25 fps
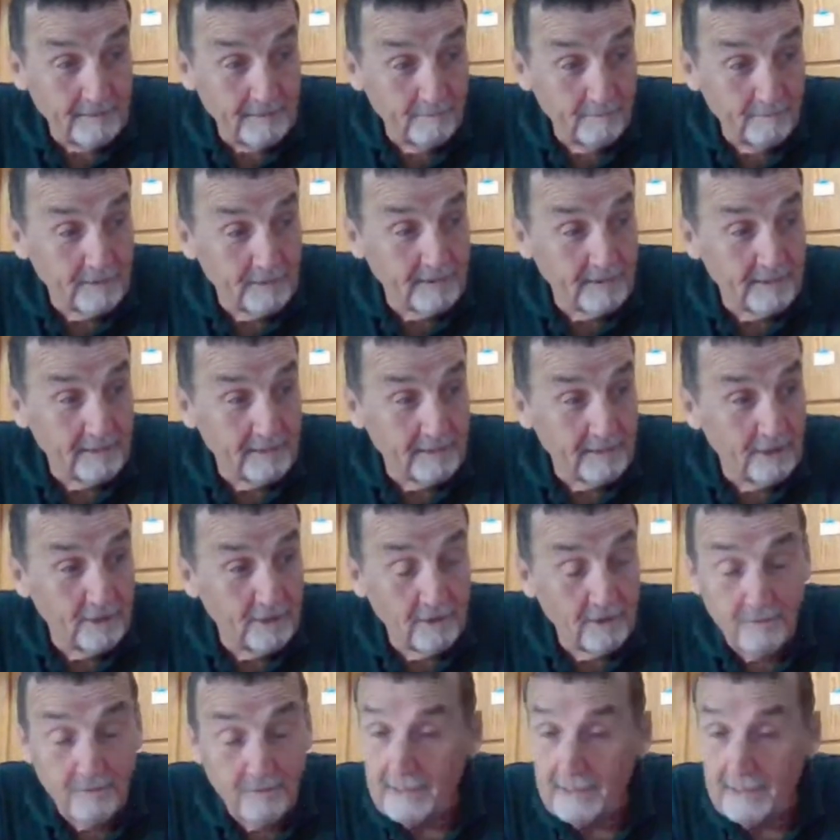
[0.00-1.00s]
But
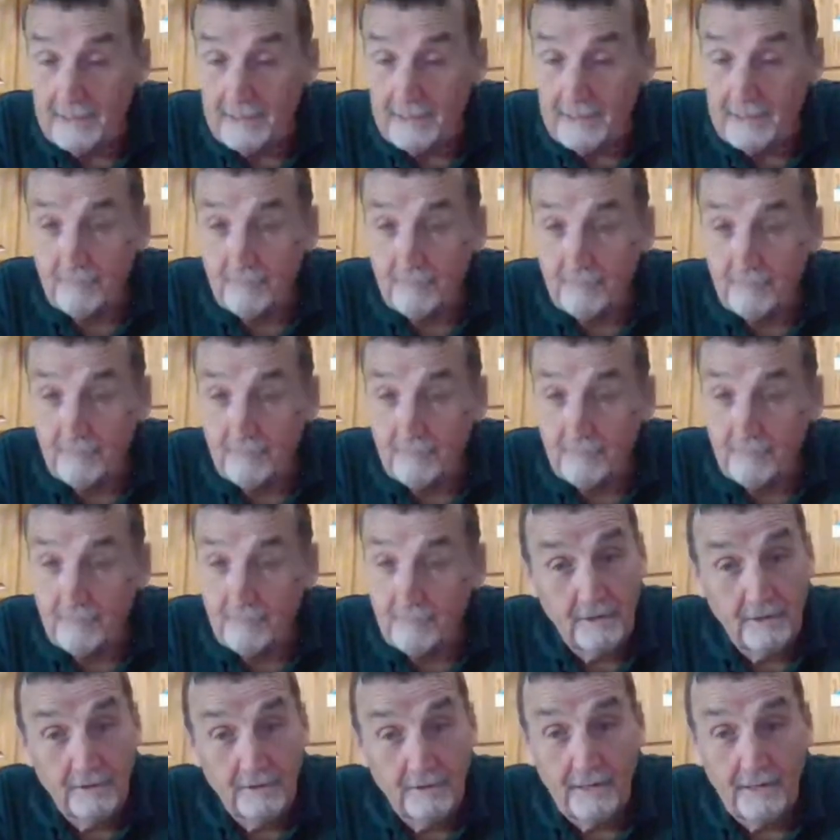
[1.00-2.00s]
no, they didn't want any
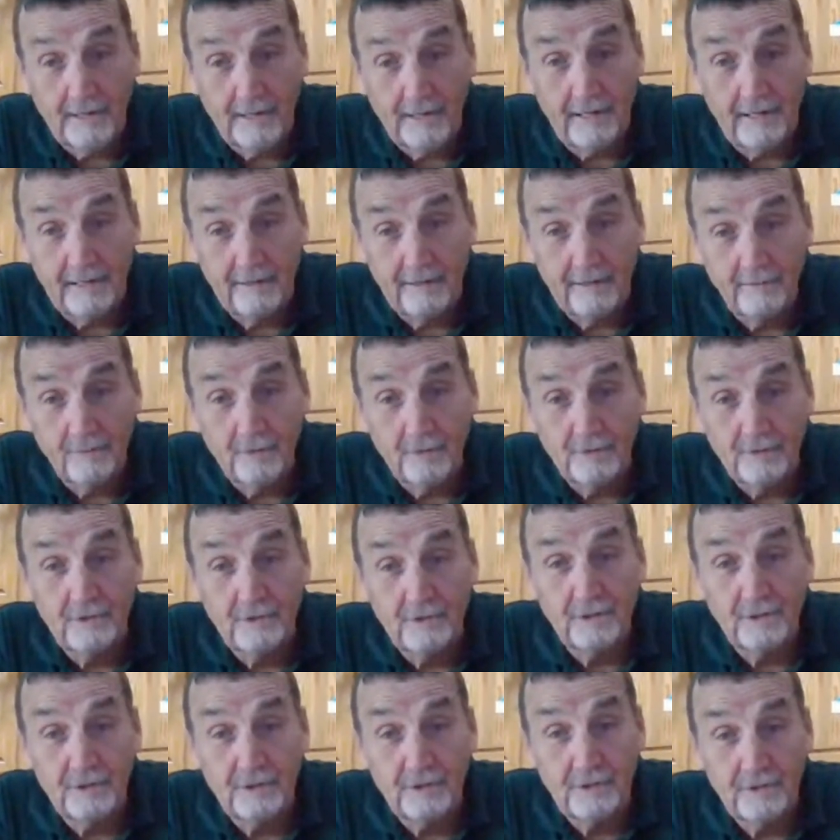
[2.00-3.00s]
part of that. It was
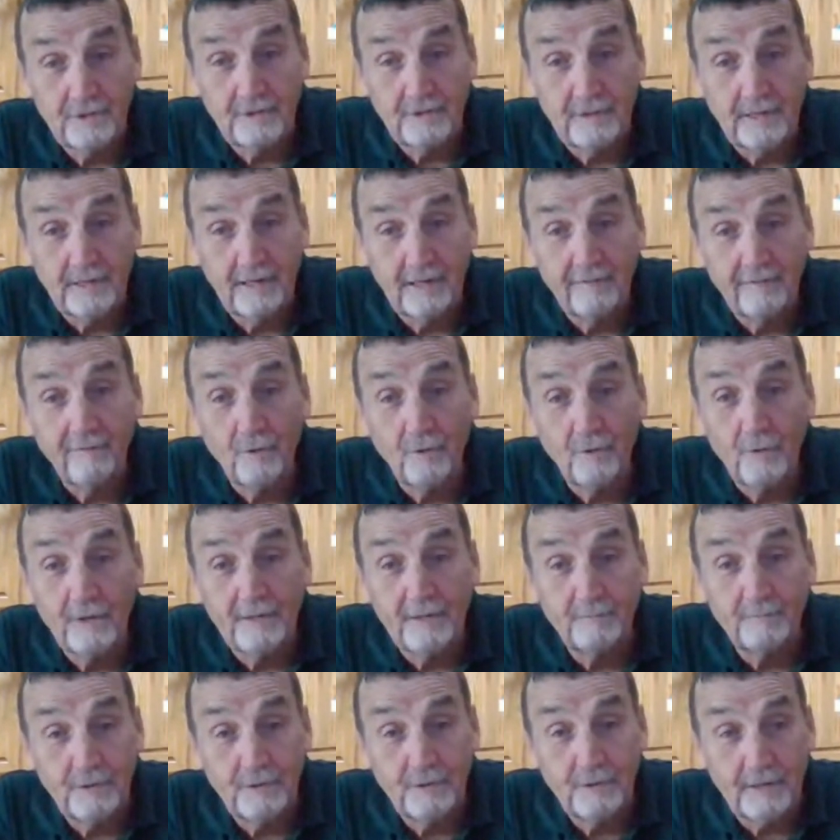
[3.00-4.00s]
this devil
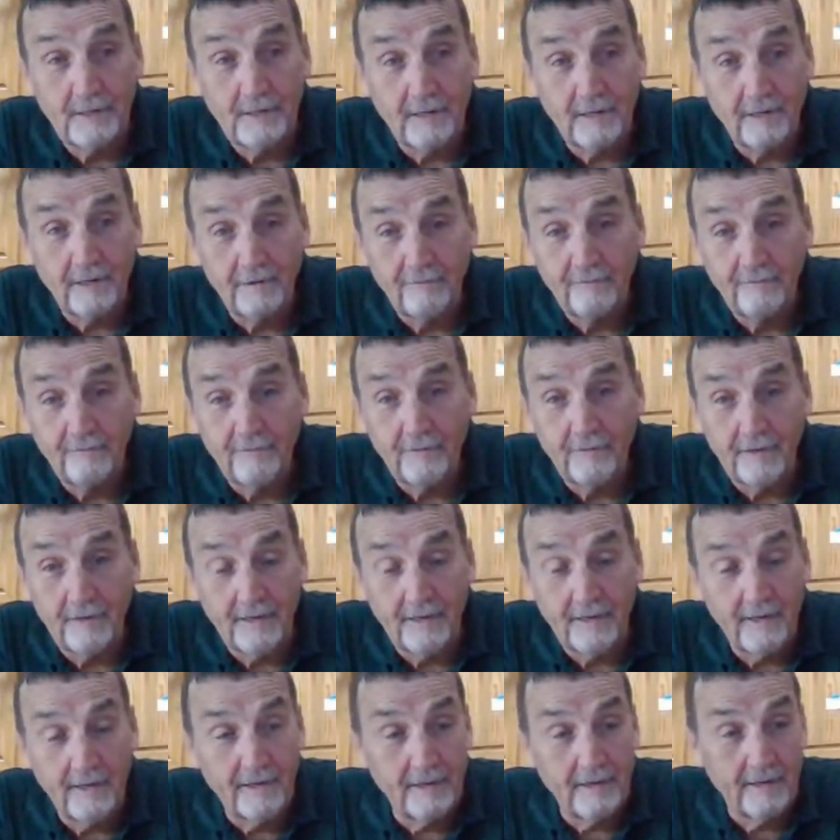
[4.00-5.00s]
himself,
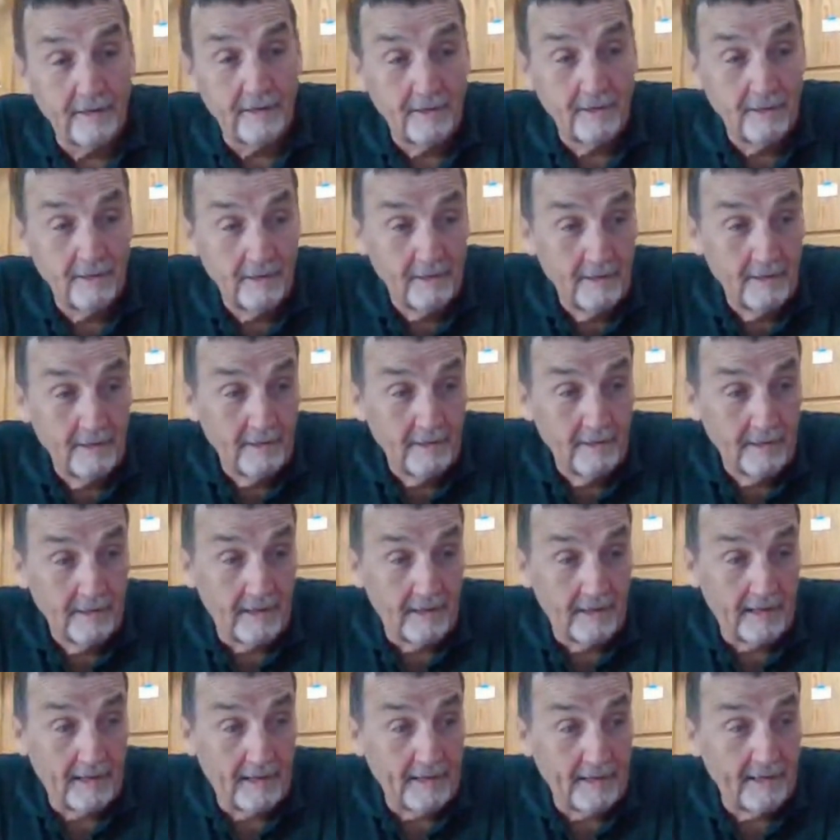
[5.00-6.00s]
and
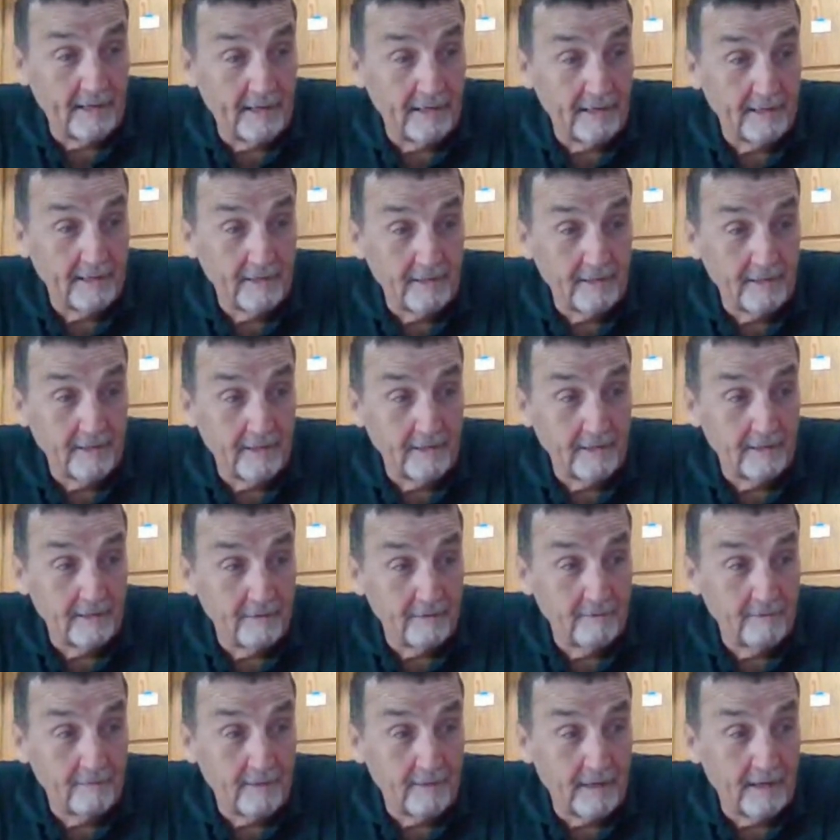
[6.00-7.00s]
I had
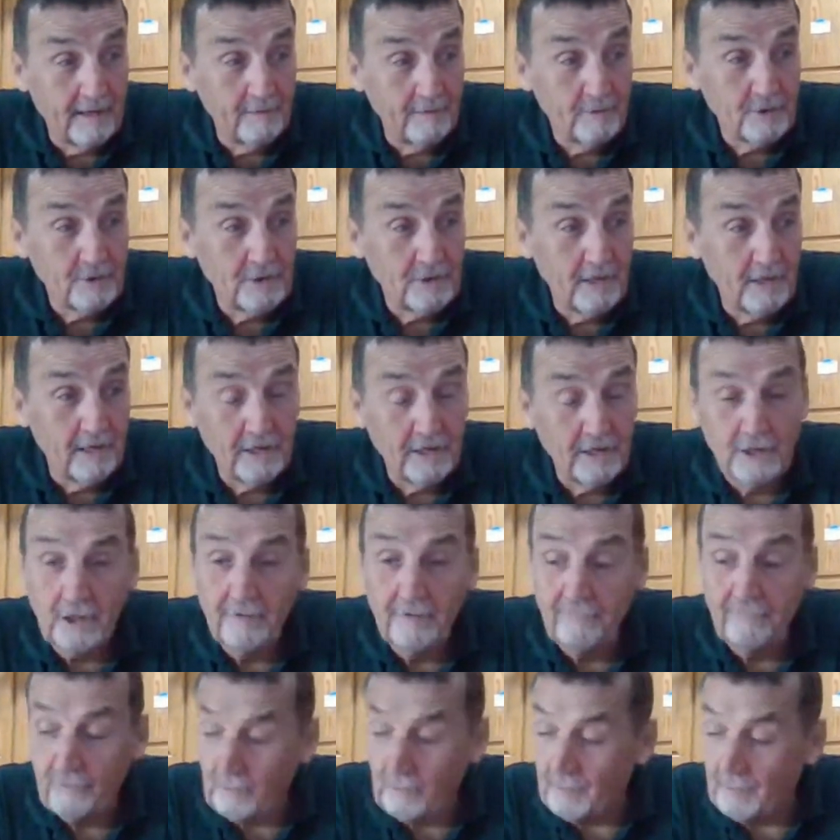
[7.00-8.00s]
uh, I was not
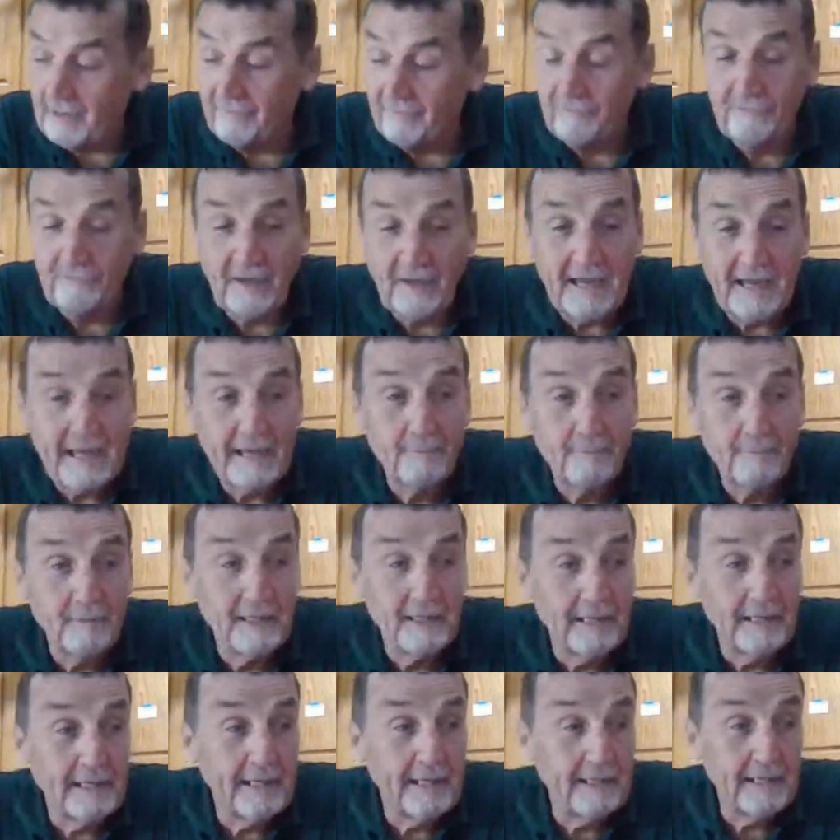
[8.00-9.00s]
good for my
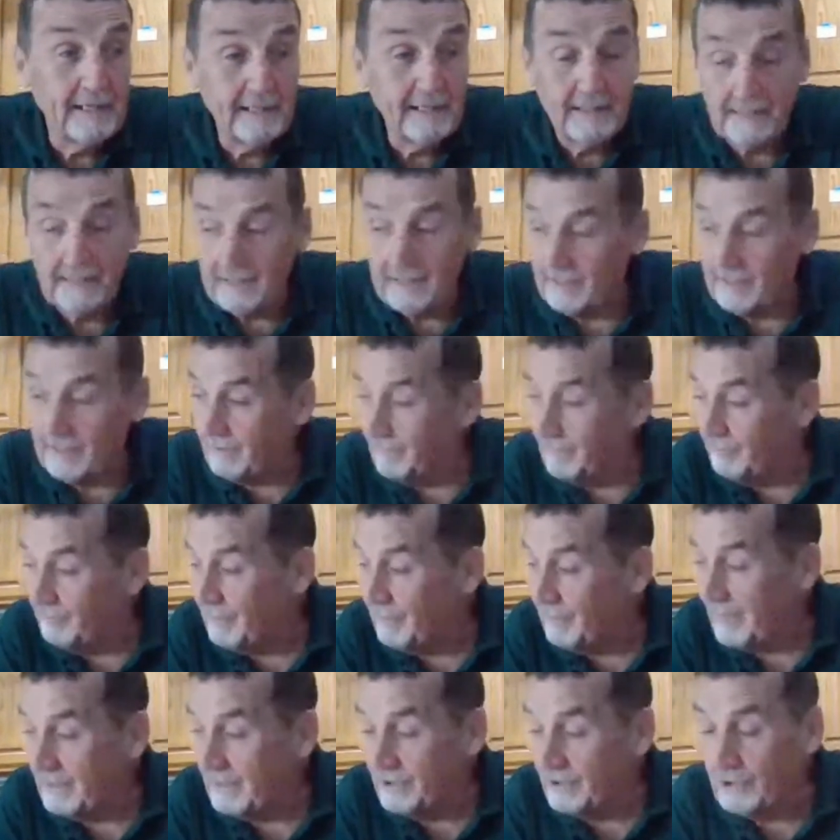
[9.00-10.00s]
family, the,
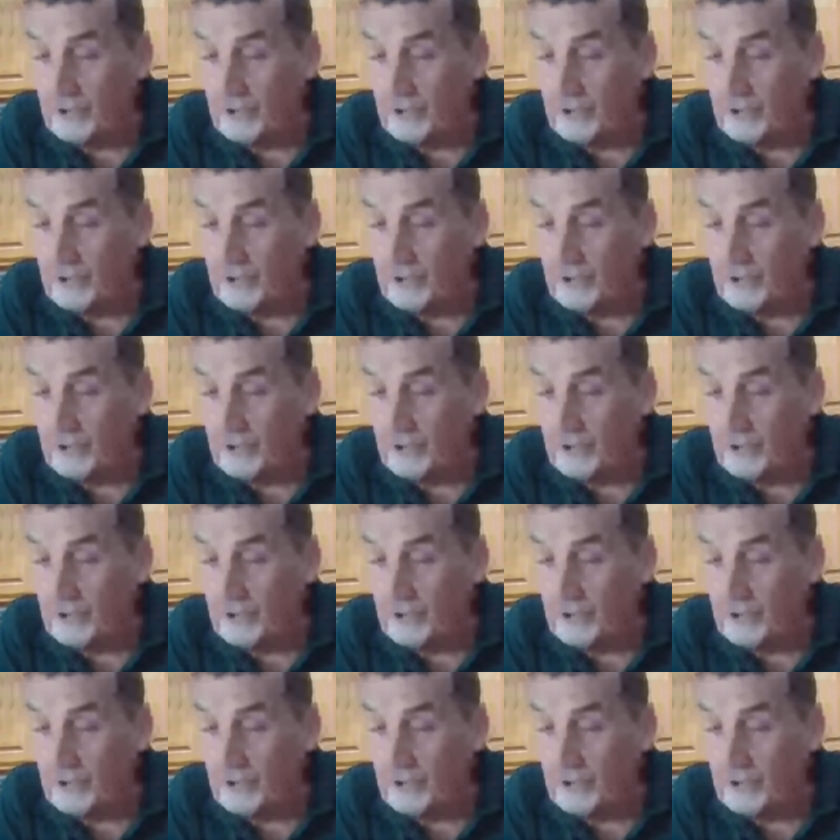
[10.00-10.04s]
my